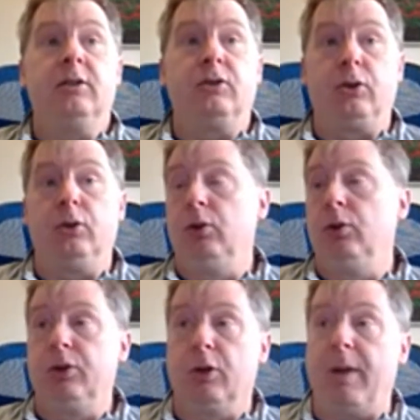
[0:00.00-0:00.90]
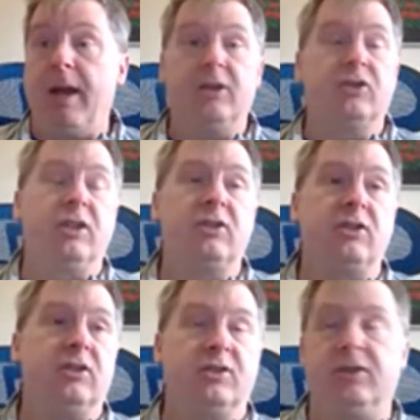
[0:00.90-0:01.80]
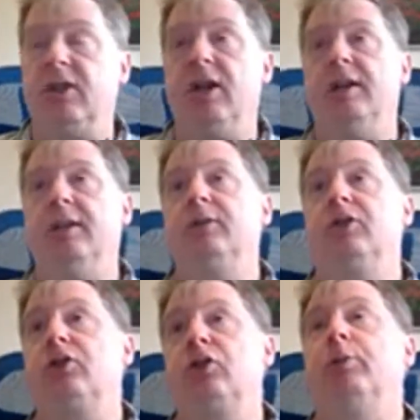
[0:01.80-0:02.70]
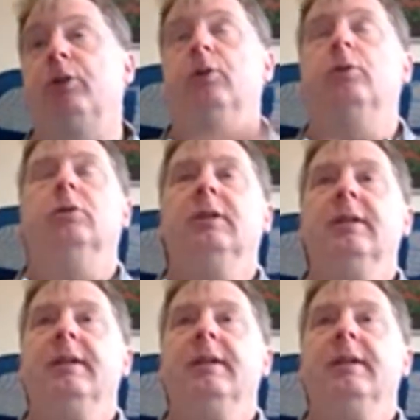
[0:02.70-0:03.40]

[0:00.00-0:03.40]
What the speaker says: to your managed instance and done. It's super cool.